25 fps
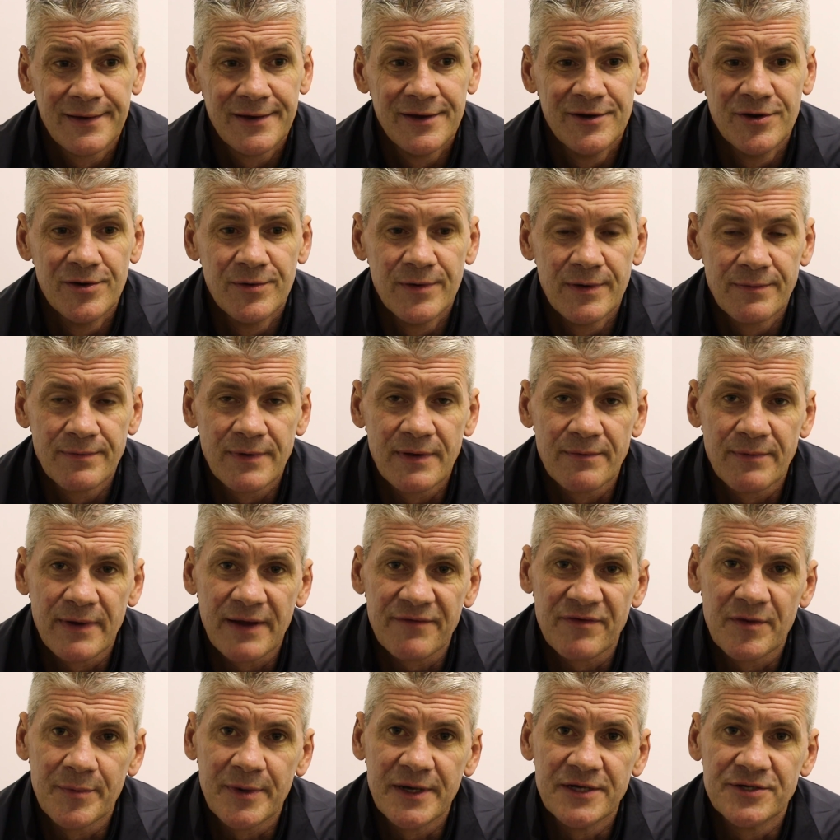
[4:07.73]

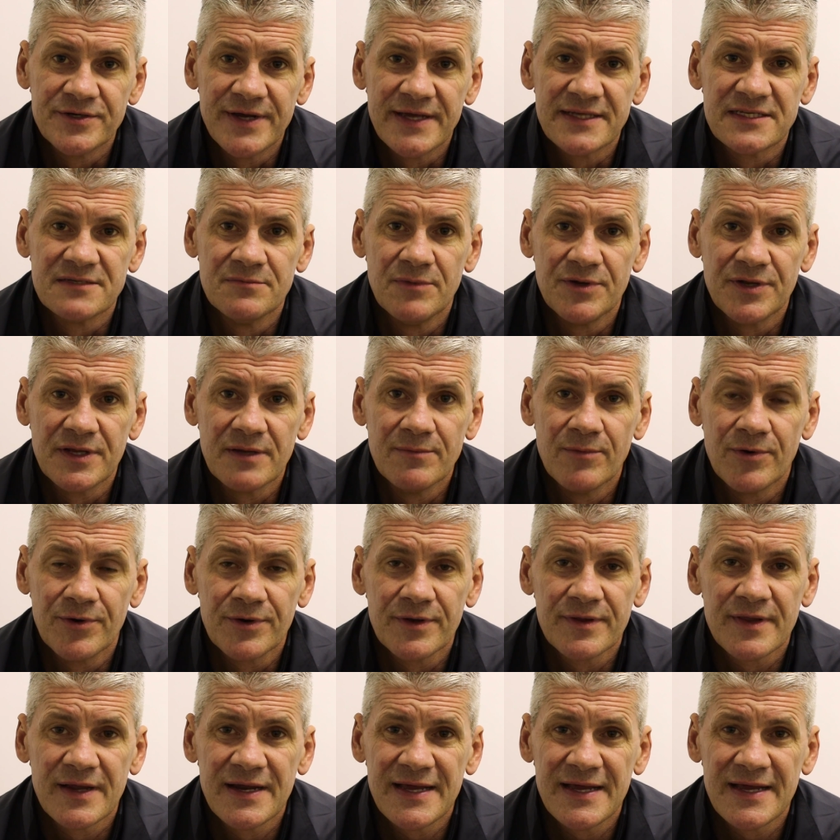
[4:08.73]
Everybody dreads a Monday morning.